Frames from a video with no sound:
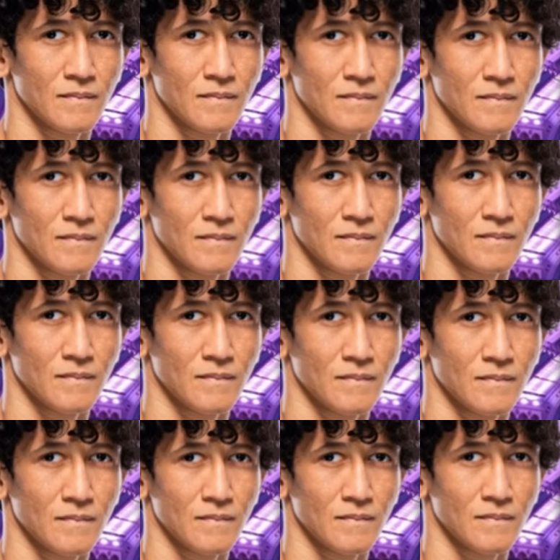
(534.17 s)

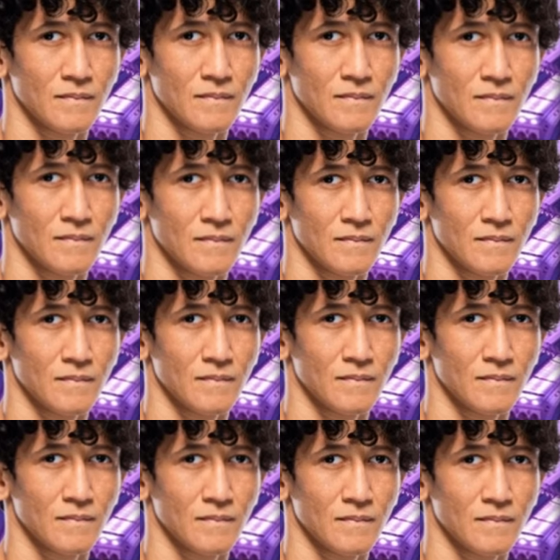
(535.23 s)

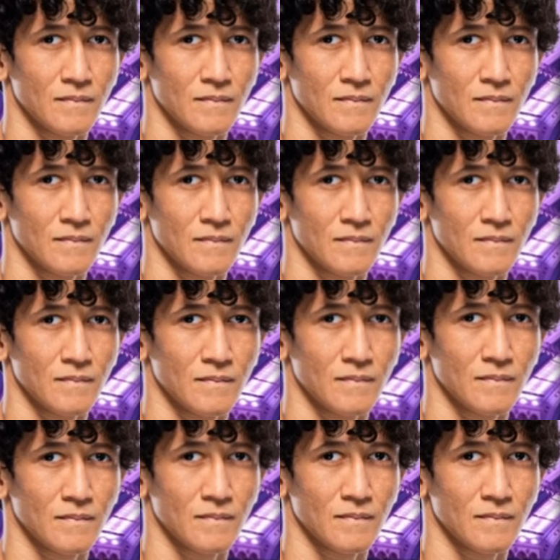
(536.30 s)
The person shown says nothing.